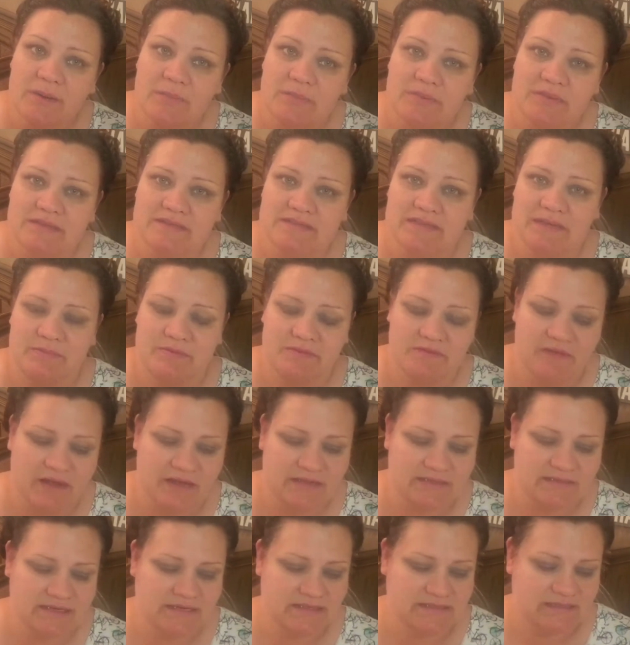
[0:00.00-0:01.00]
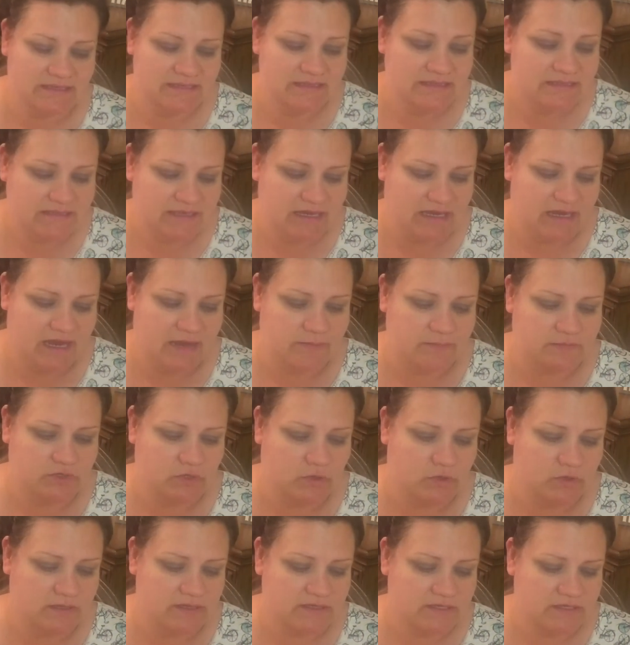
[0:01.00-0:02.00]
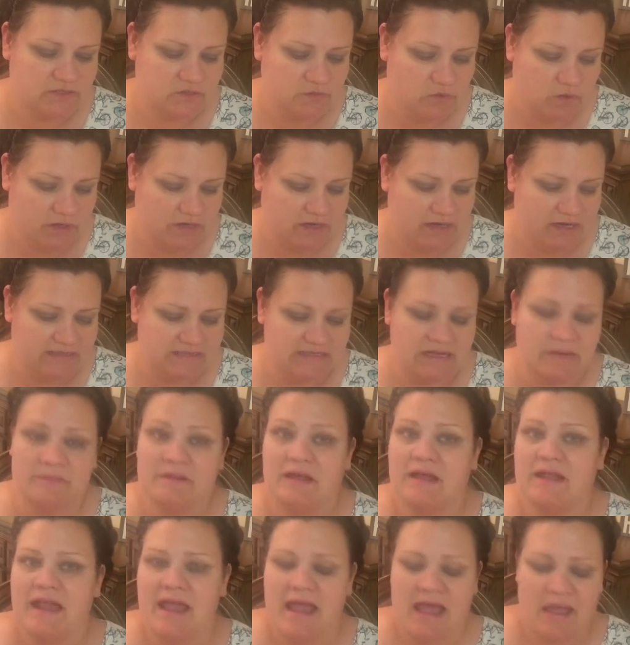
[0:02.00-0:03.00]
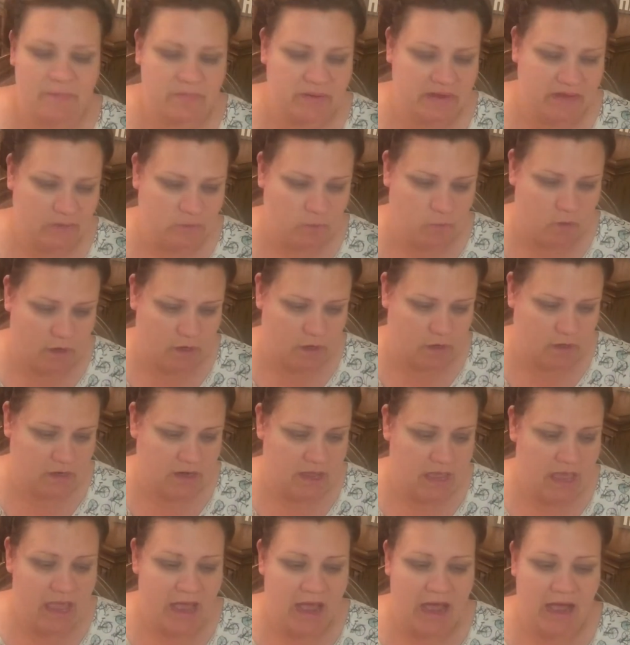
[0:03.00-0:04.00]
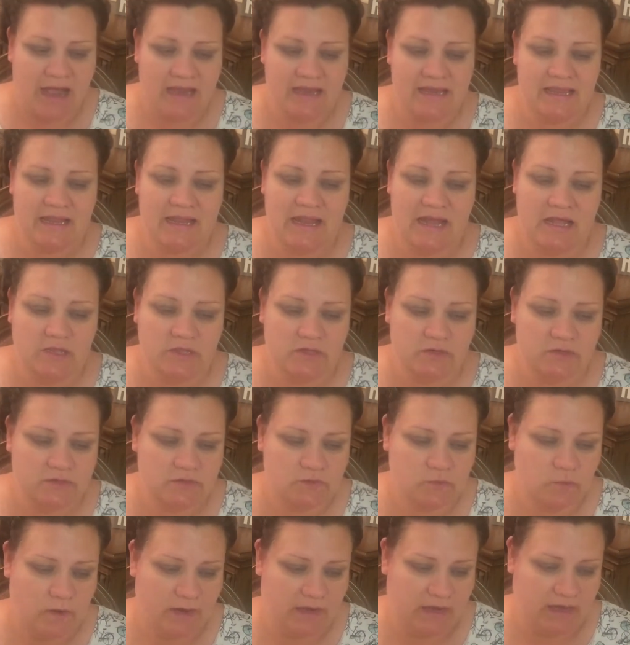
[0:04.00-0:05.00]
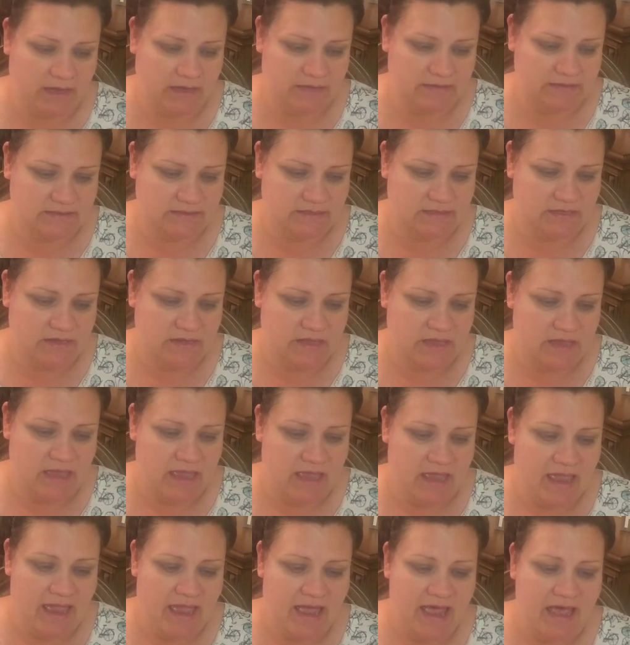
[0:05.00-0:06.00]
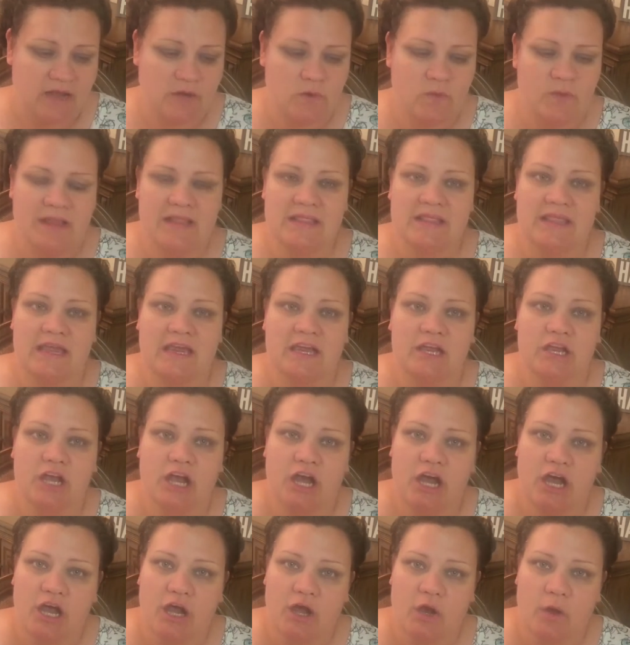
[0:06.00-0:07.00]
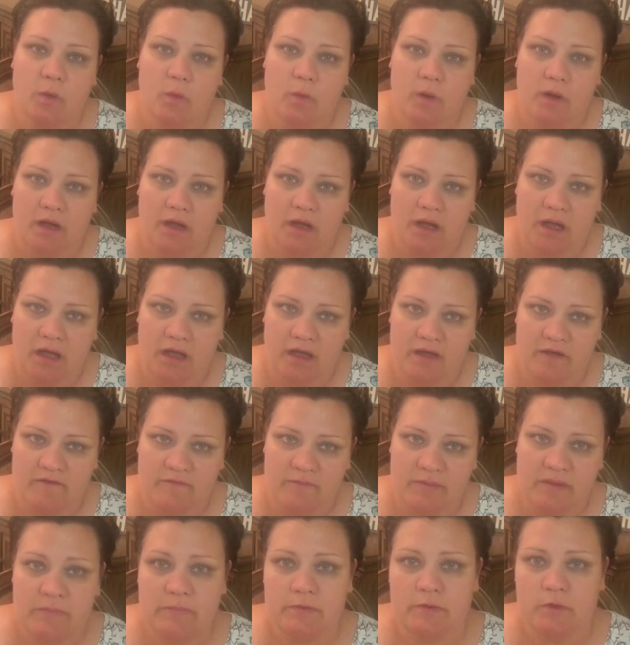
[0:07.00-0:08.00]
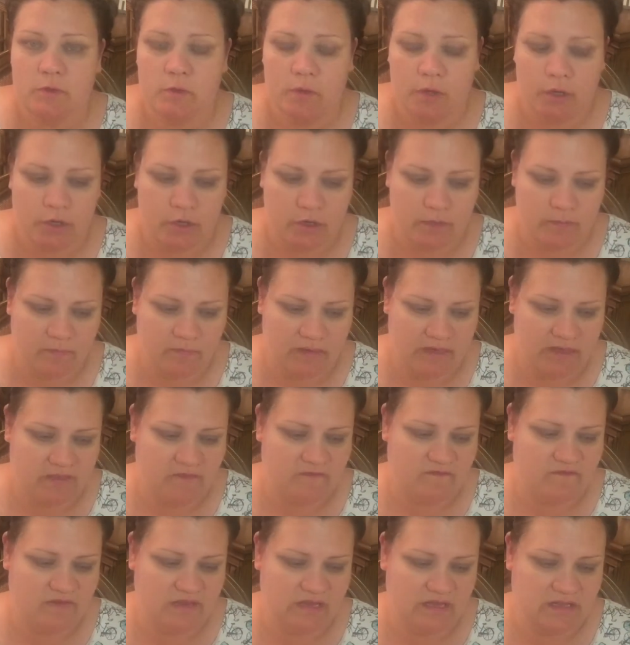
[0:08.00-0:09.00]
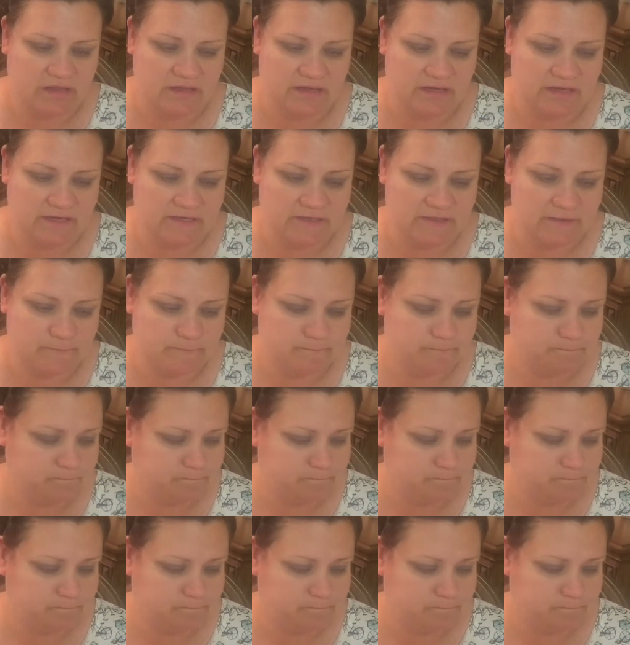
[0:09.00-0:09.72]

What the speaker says: up in the table of contents and say, I'm totally disorganized. I'm not happy at work. I cannot lose weight. How do I let go of people who hurt me, the feelings?